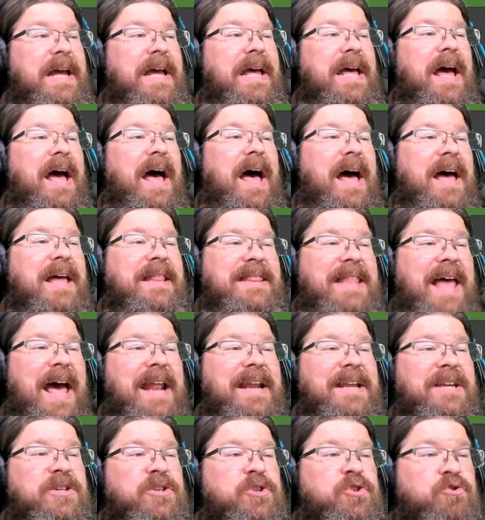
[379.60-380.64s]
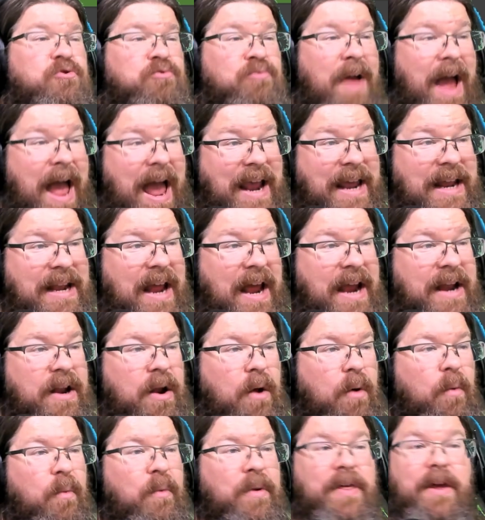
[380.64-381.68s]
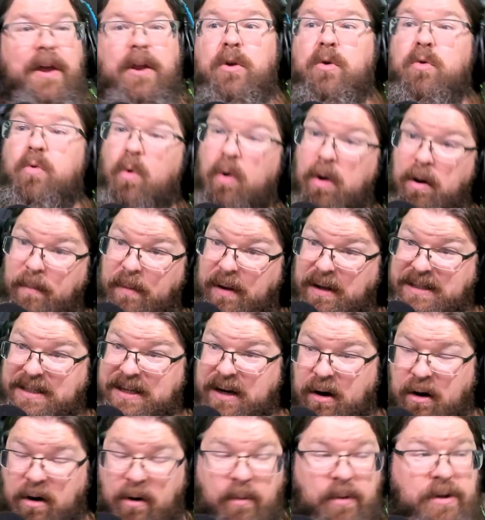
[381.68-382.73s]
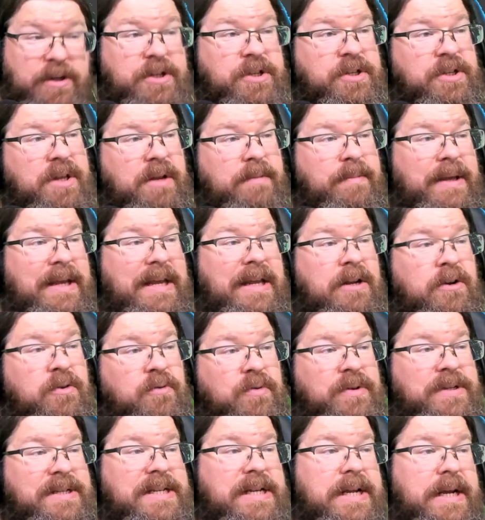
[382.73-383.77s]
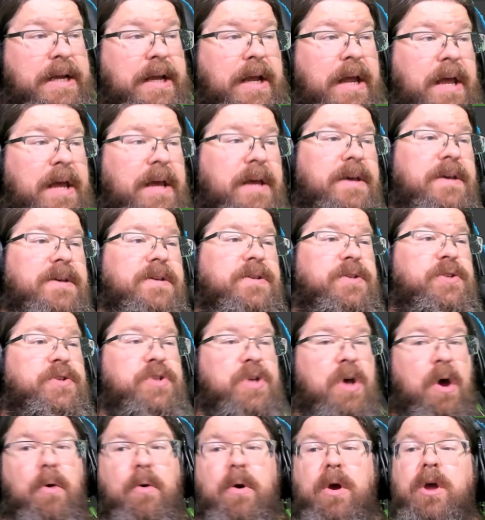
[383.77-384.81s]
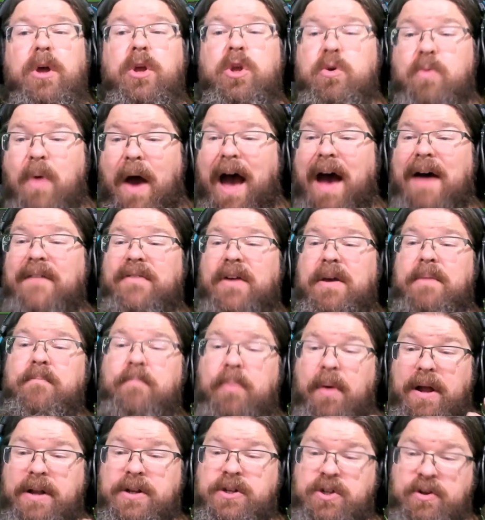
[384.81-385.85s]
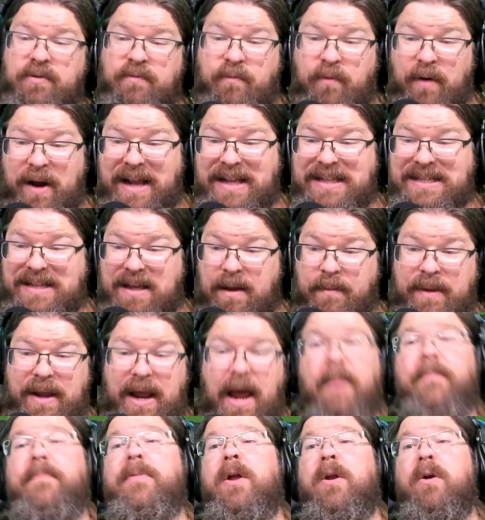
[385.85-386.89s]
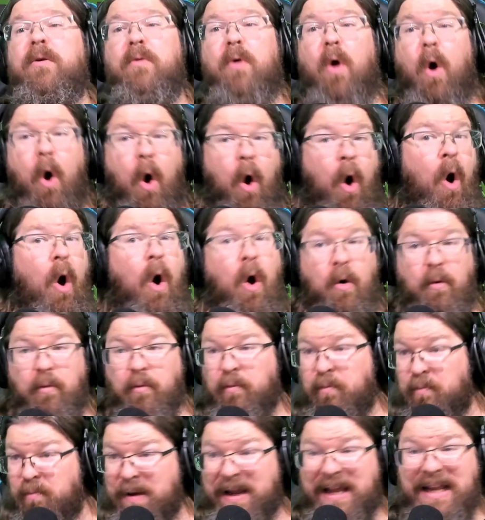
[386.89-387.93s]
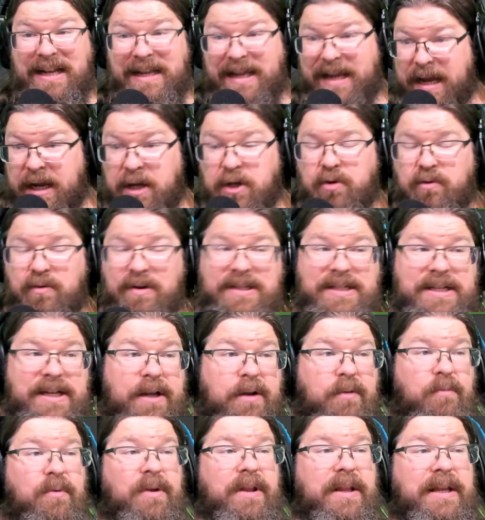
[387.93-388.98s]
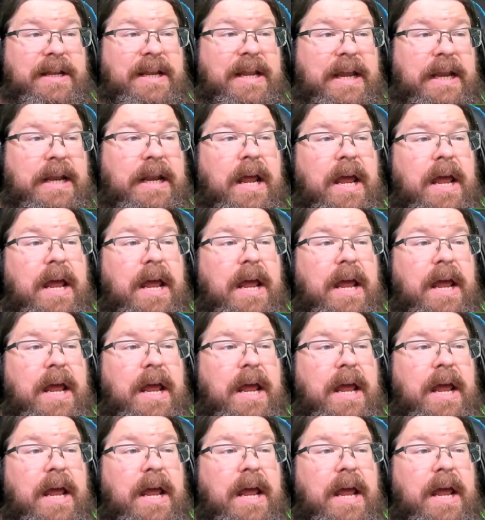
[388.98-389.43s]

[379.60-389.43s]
and that is Dragonite with a normal Terra, which is going to be interesting. So you have a bunch of raids coming up that are all really interesting and really neat.